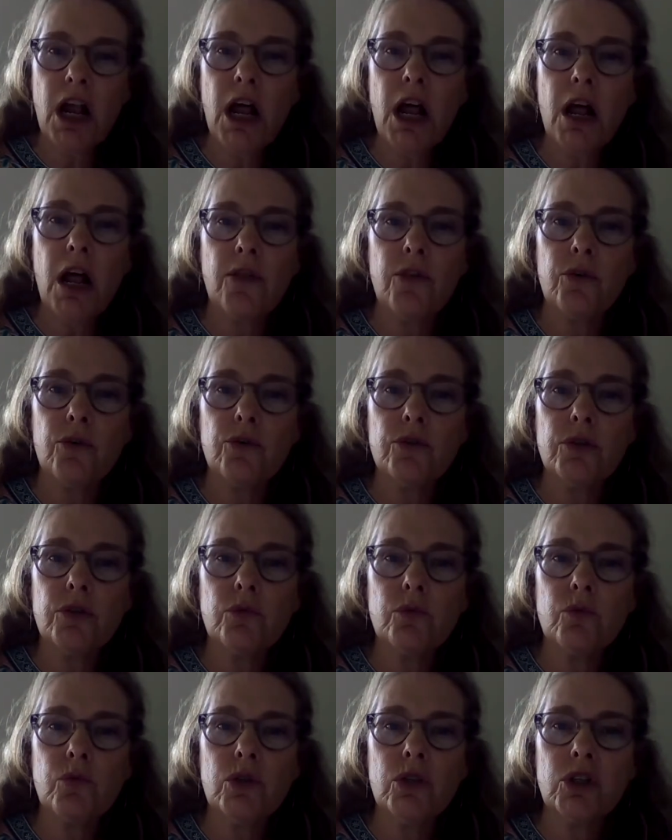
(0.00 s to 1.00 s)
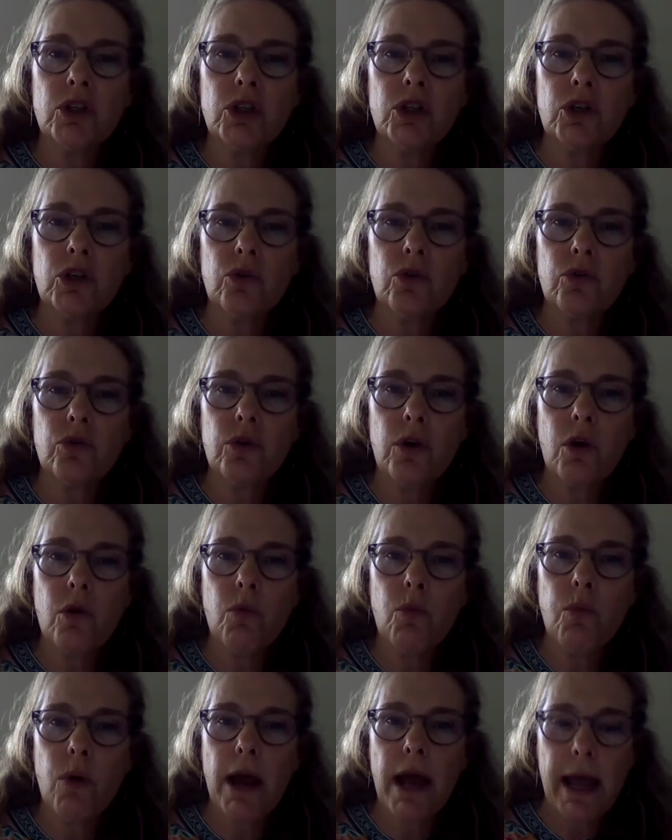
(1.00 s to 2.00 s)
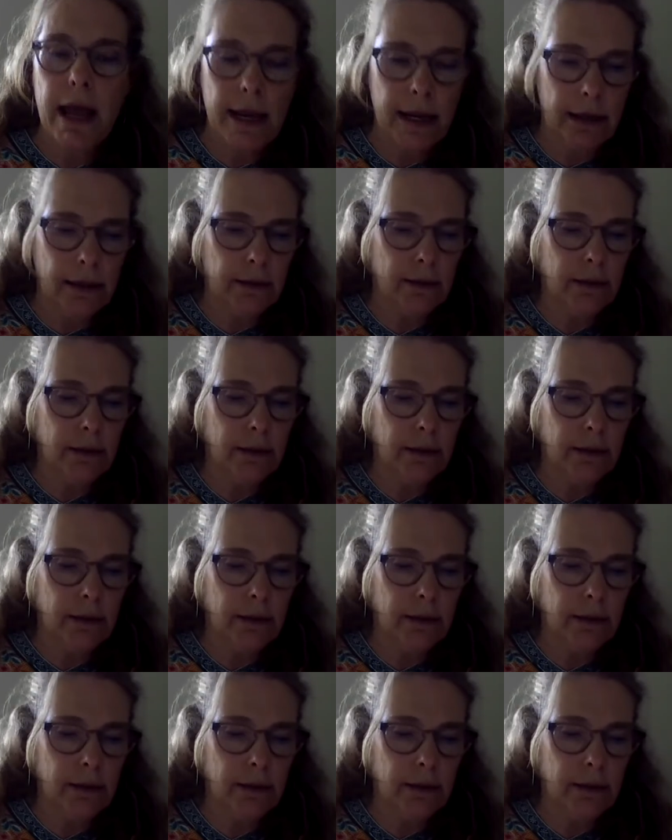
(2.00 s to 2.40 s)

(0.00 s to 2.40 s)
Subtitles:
others would turn away.